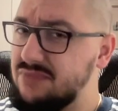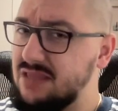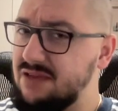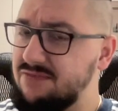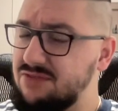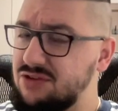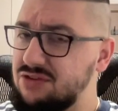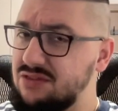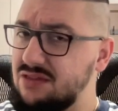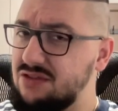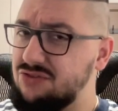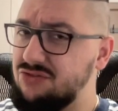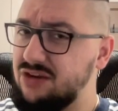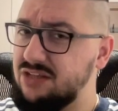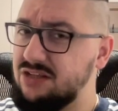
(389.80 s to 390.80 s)
if the
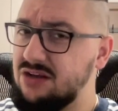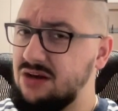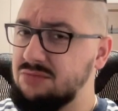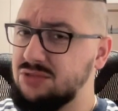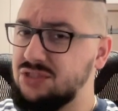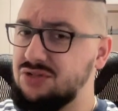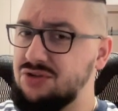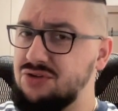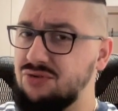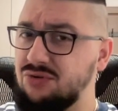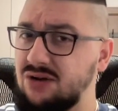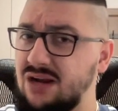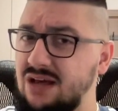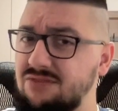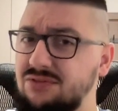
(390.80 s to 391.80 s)
trade comes to your
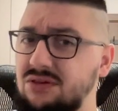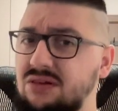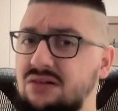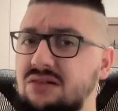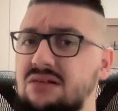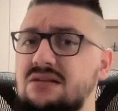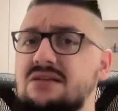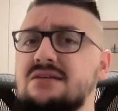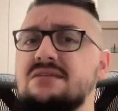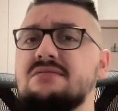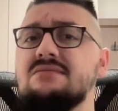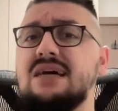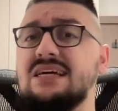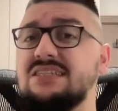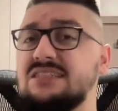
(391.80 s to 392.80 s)
level,
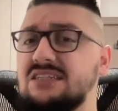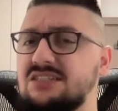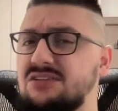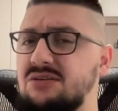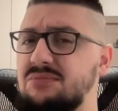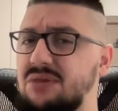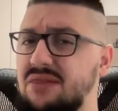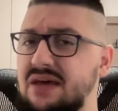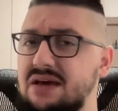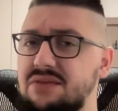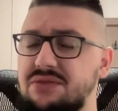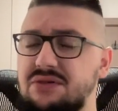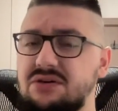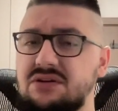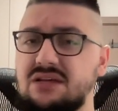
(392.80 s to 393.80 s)
as an example, that
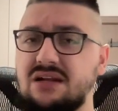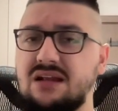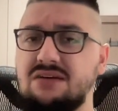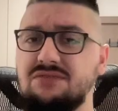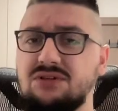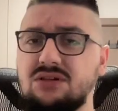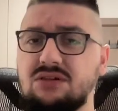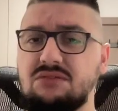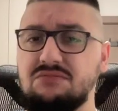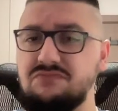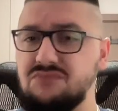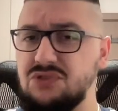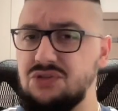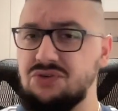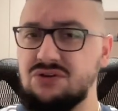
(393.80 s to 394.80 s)
30
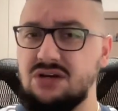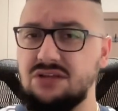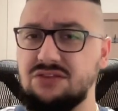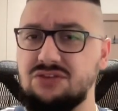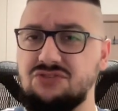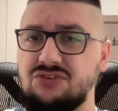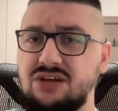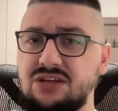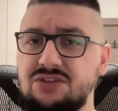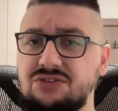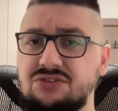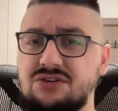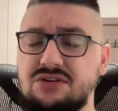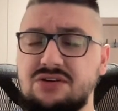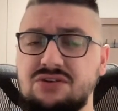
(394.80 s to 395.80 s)
level, you cut the
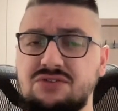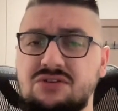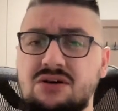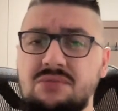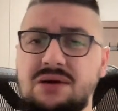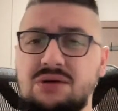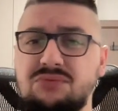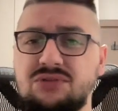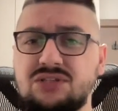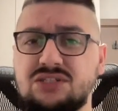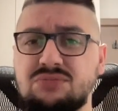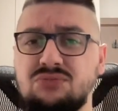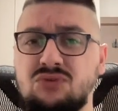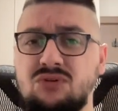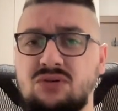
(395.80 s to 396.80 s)
trade, you come out with a
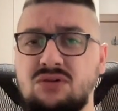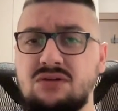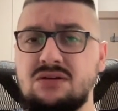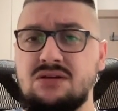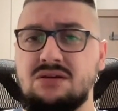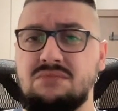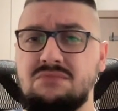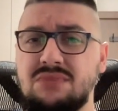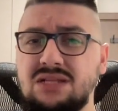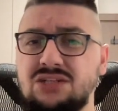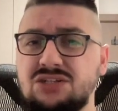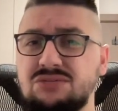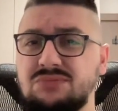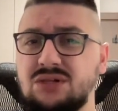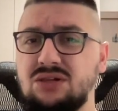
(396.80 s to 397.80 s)
small
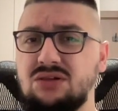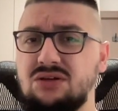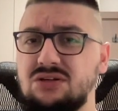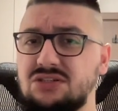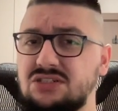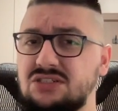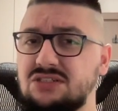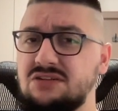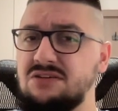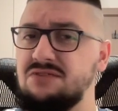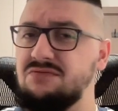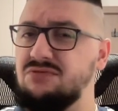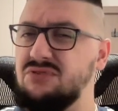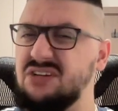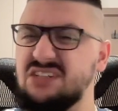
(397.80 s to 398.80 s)
manageable loss,
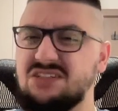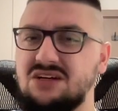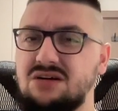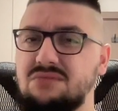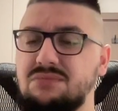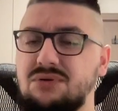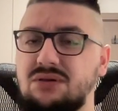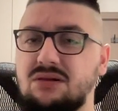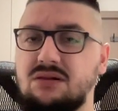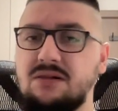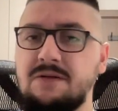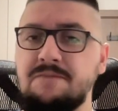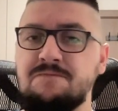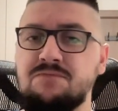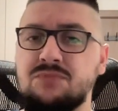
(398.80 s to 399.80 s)
for
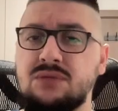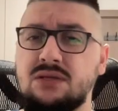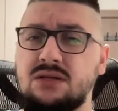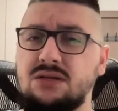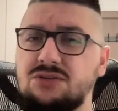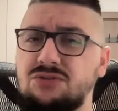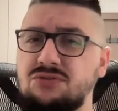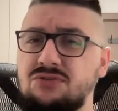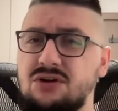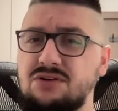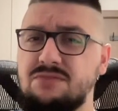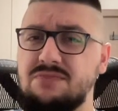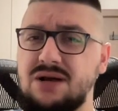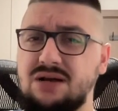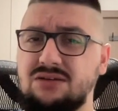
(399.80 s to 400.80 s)
example,
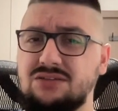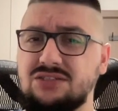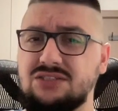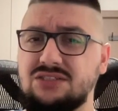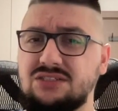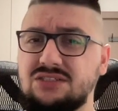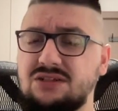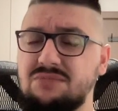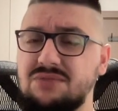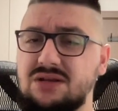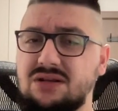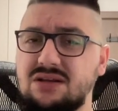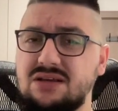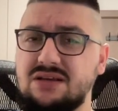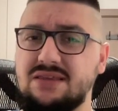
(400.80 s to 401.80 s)
£200,
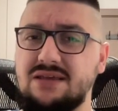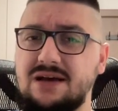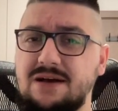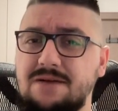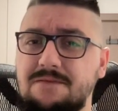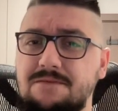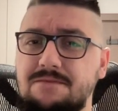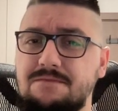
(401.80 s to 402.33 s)
something like that.